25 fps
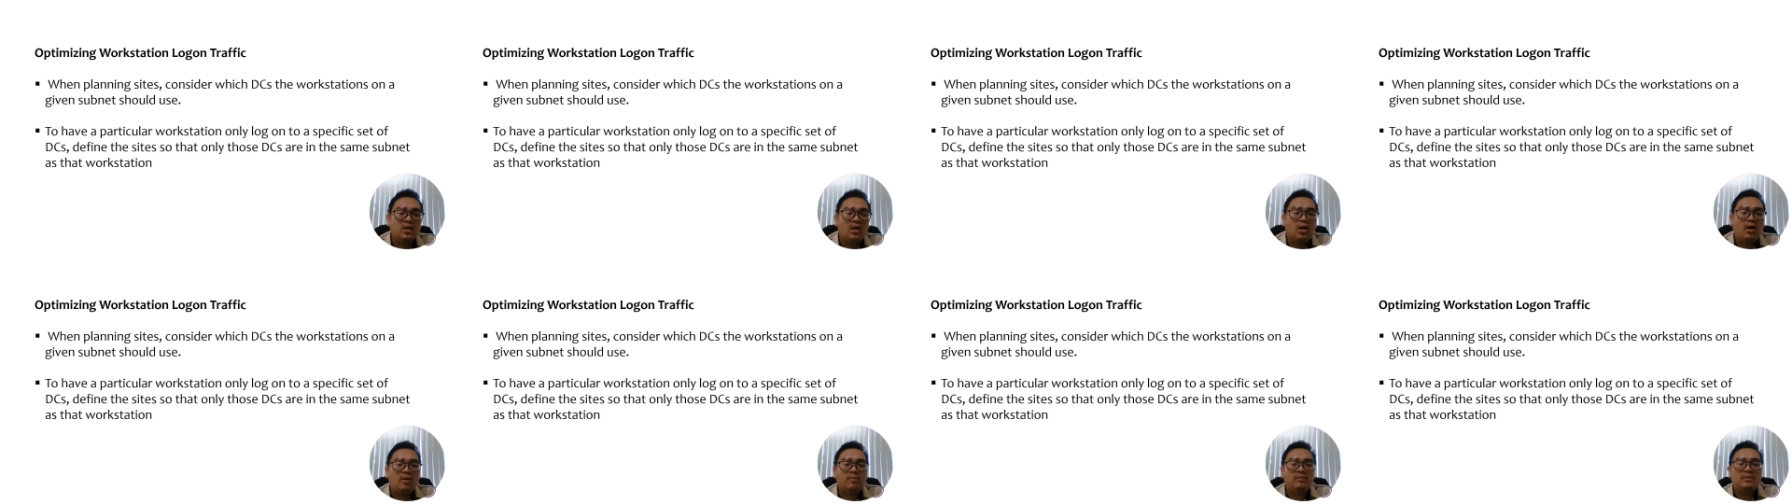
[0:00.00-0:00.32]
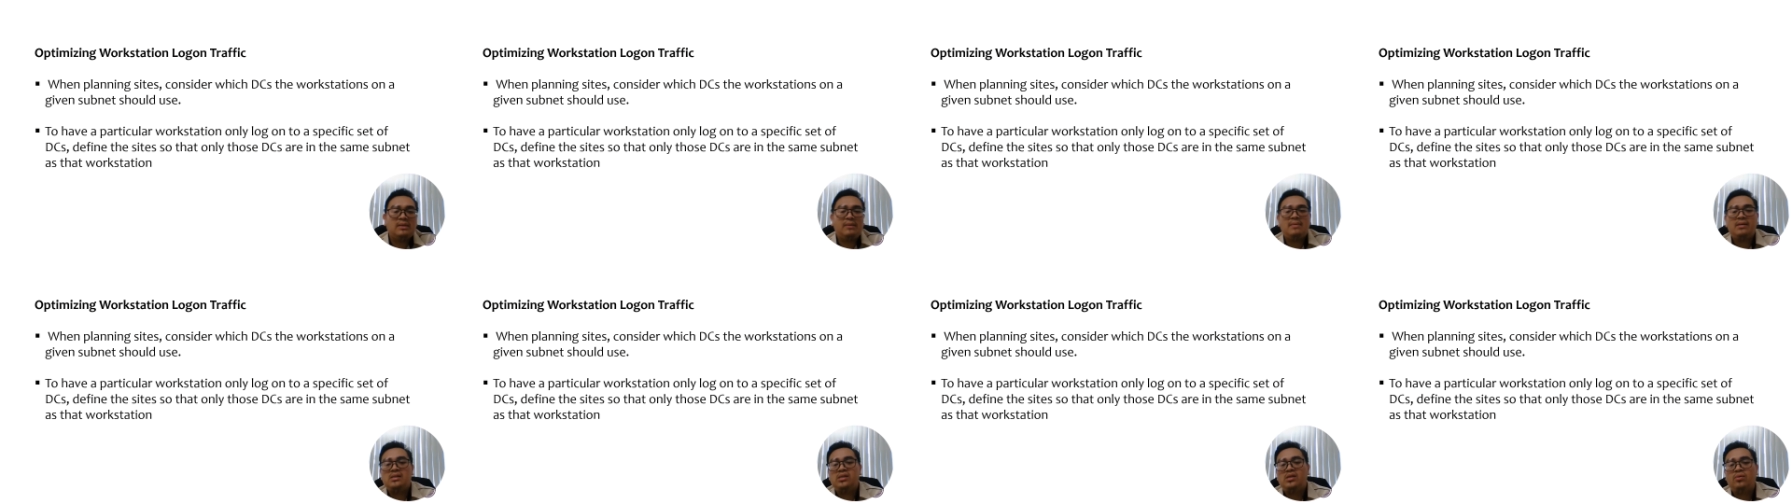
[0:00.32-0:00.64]

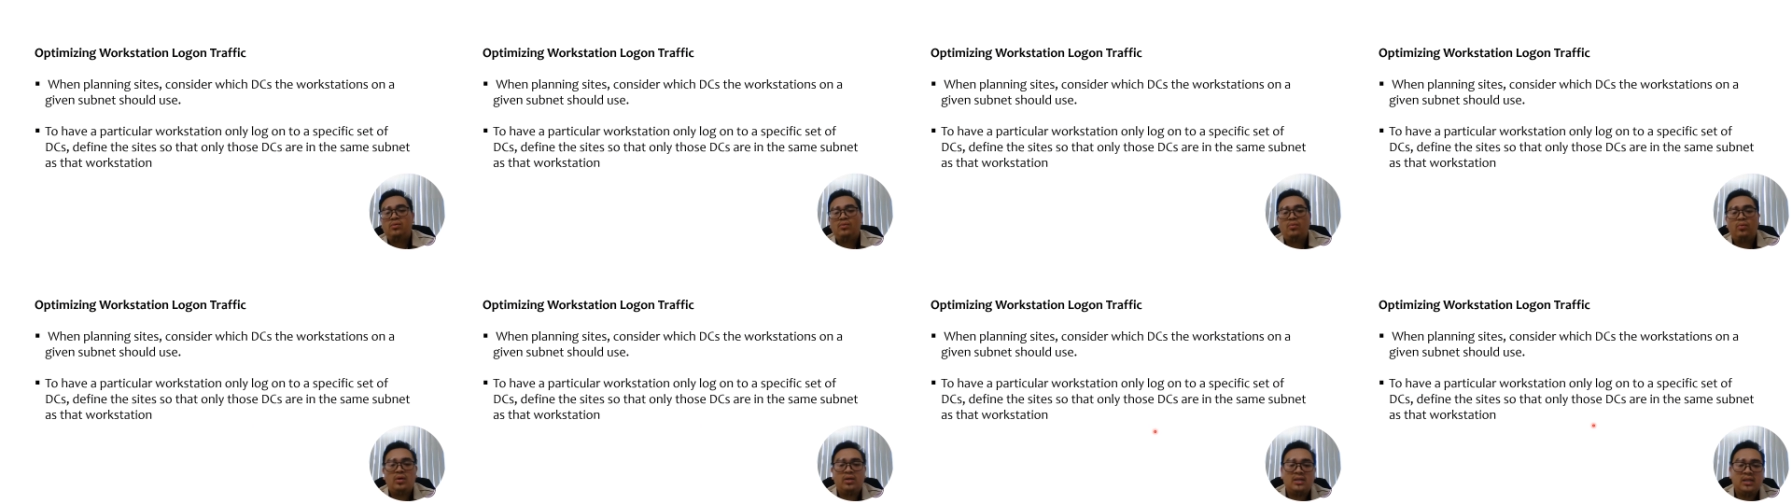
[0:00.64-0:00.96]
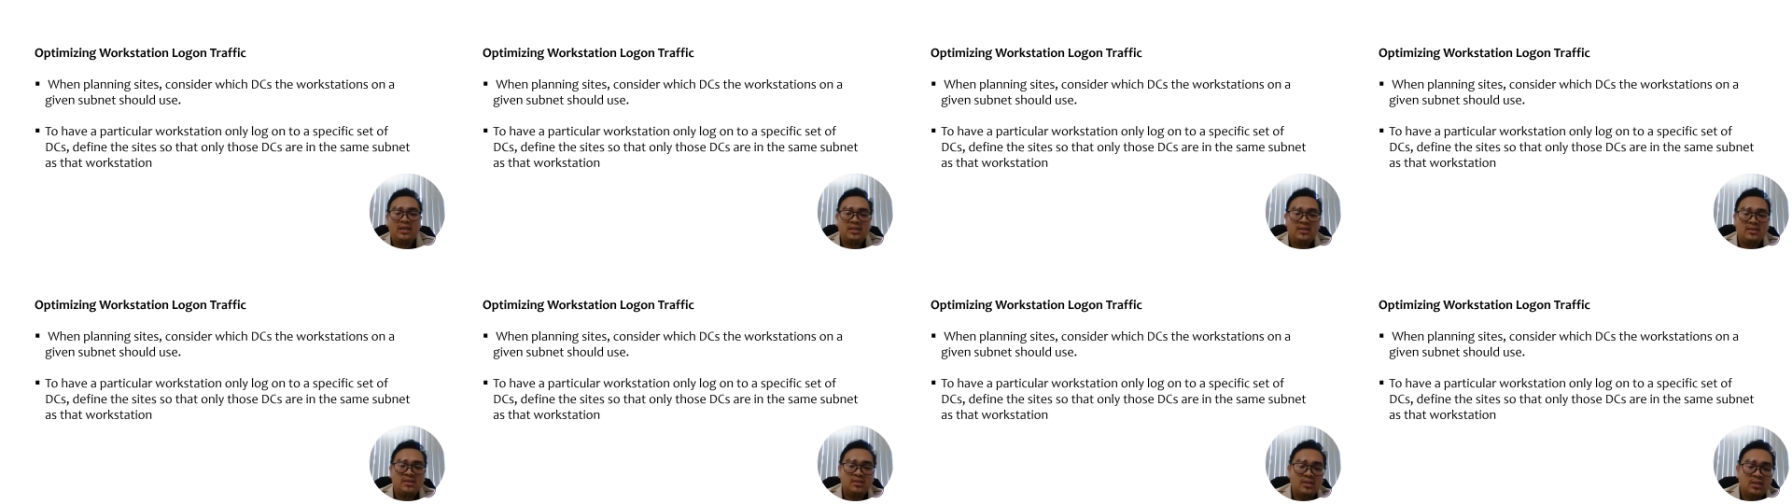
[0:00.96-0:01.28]
Optimize the
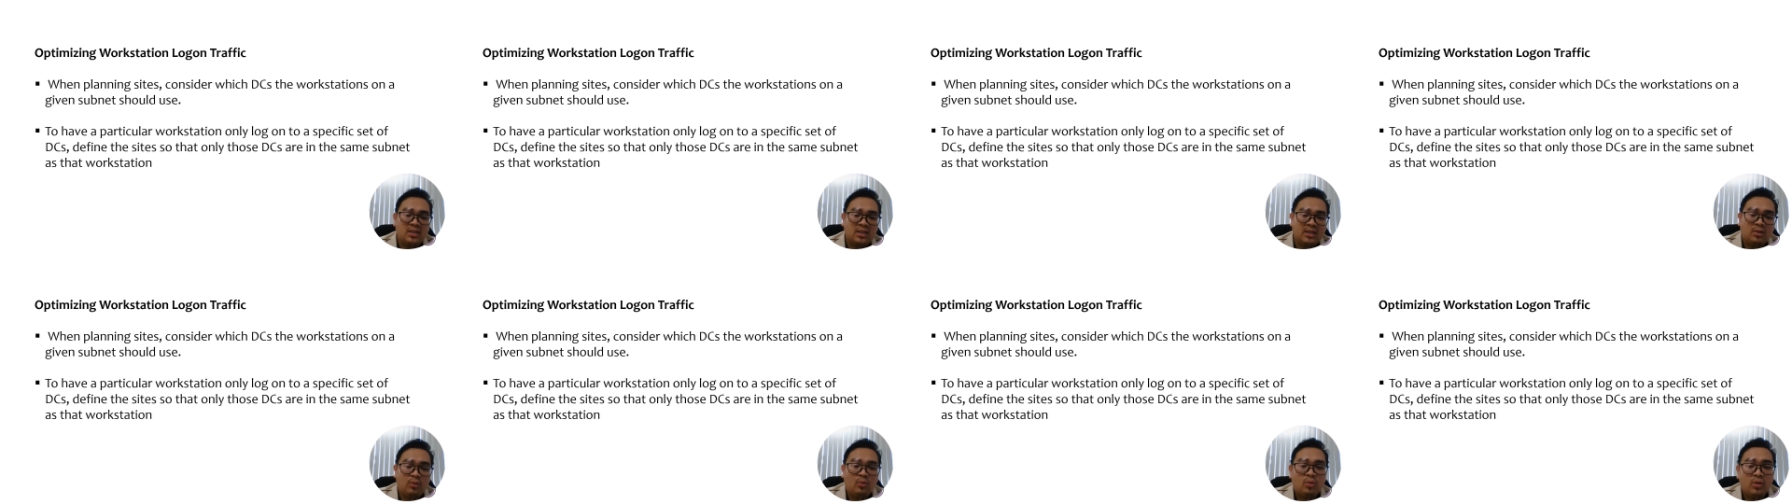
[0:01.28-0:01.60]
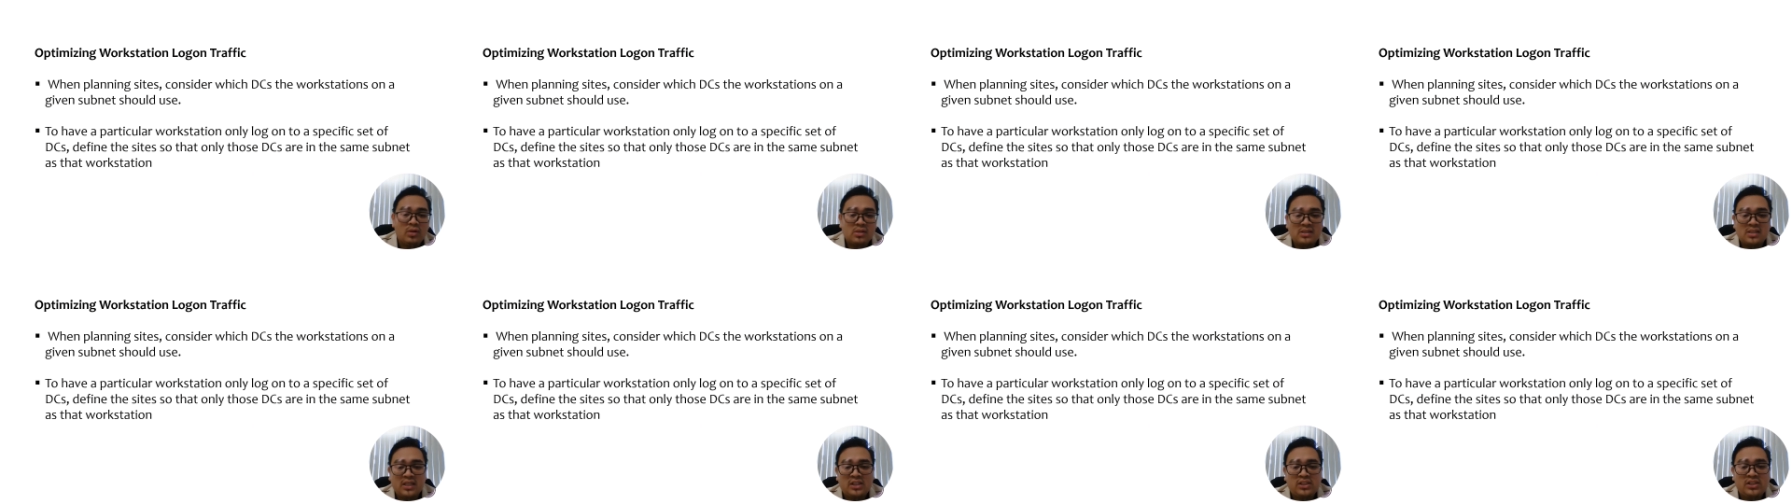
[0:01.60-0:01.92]

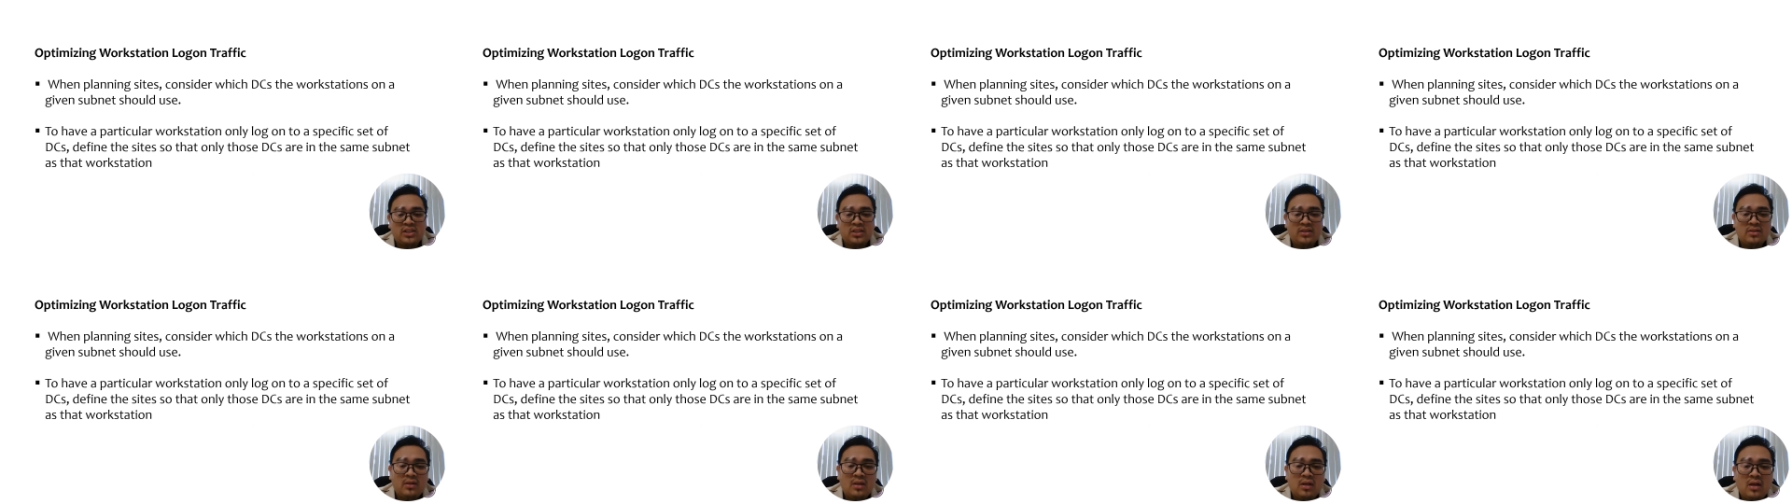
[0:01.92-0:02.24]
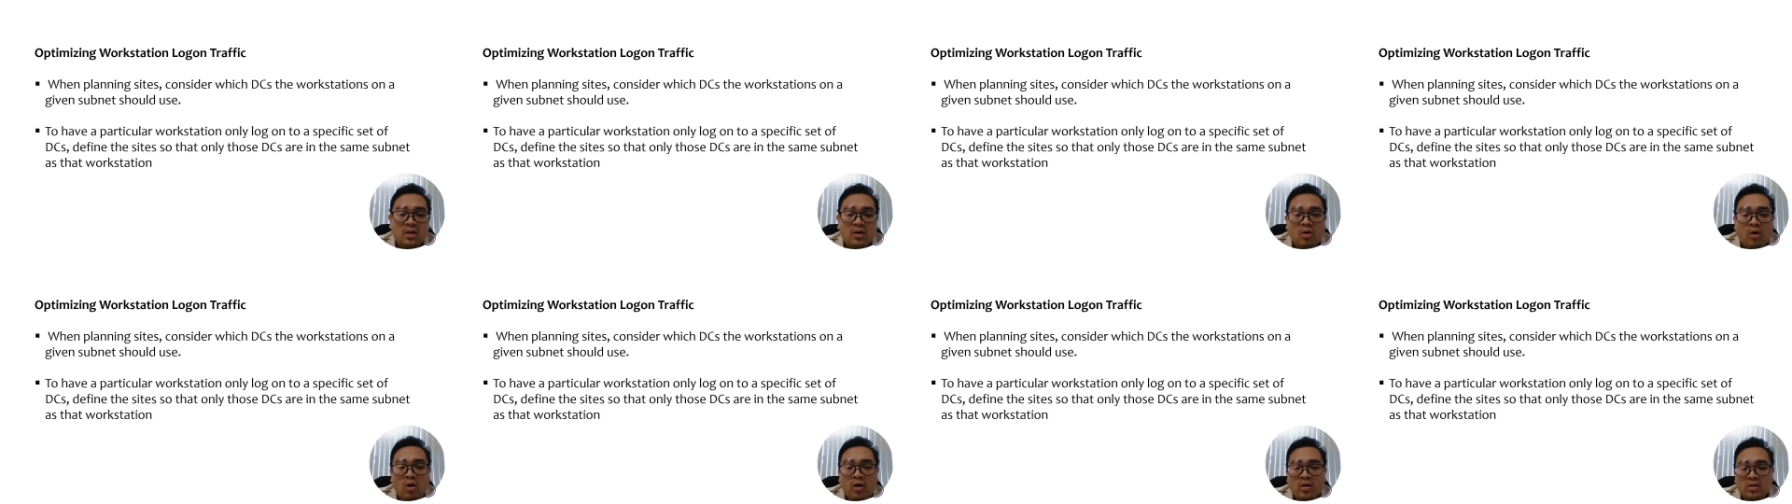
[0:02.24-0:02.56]
workstation
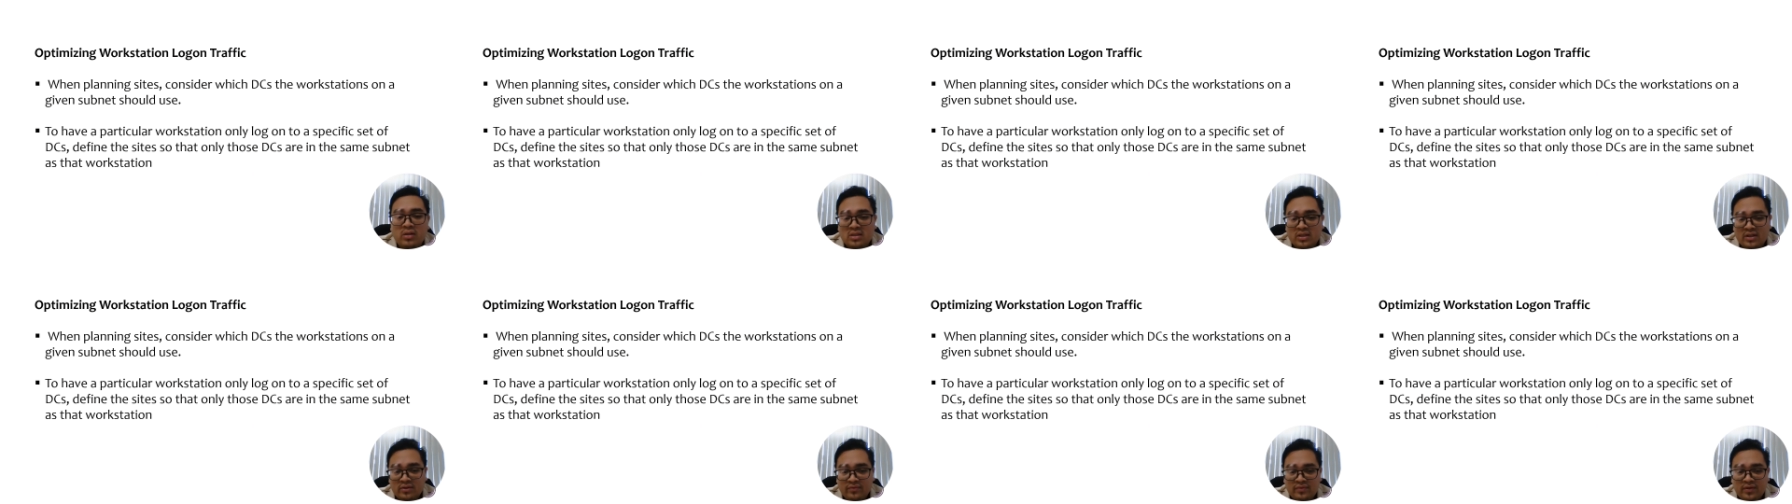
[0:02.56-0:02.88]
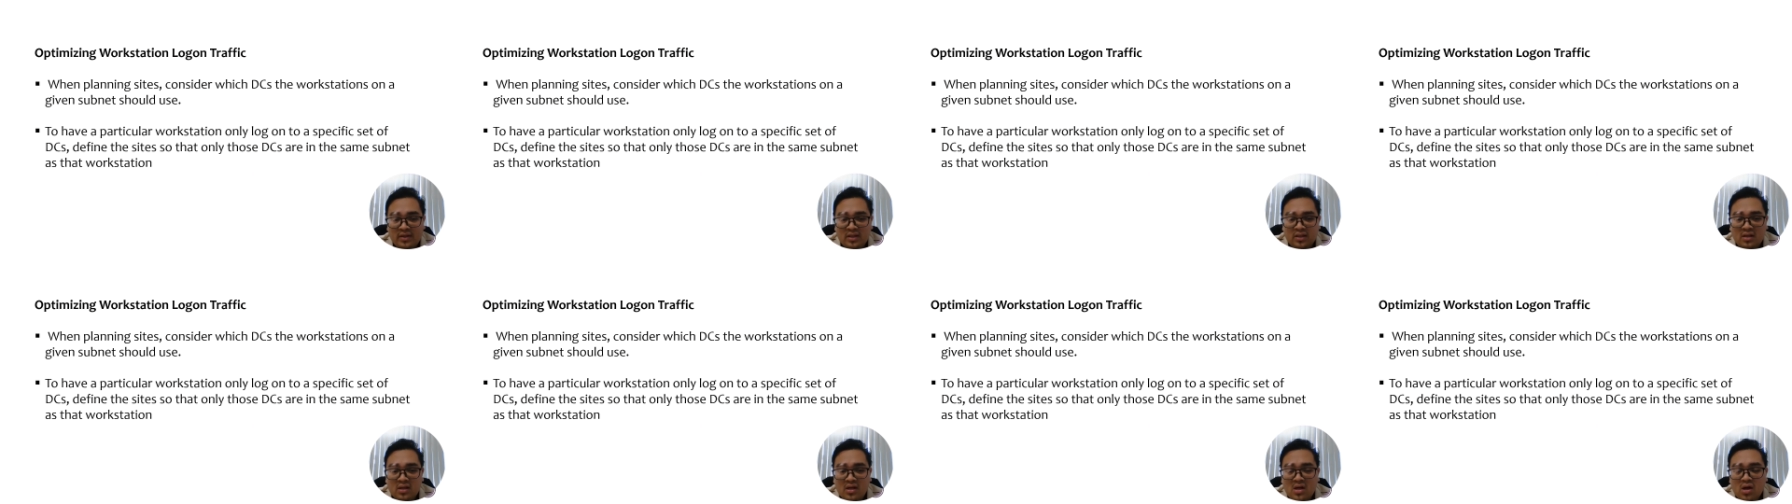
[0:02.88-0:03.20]
log on
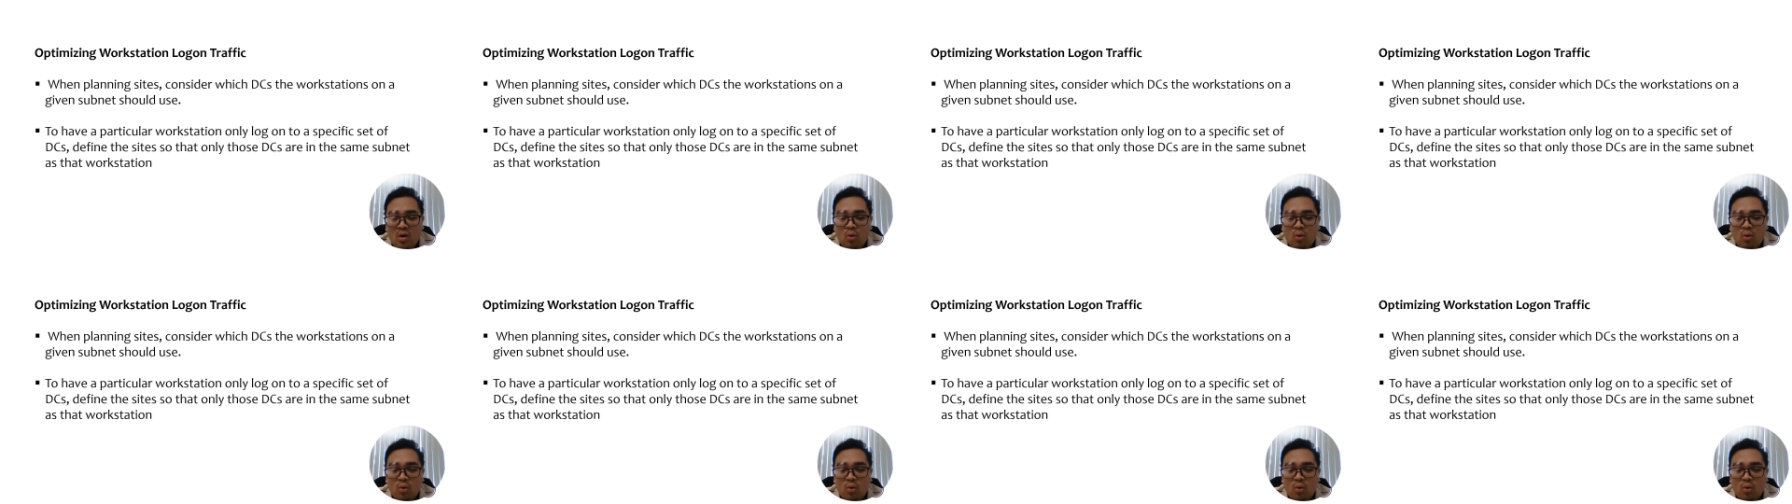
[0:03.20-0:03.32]
traffic.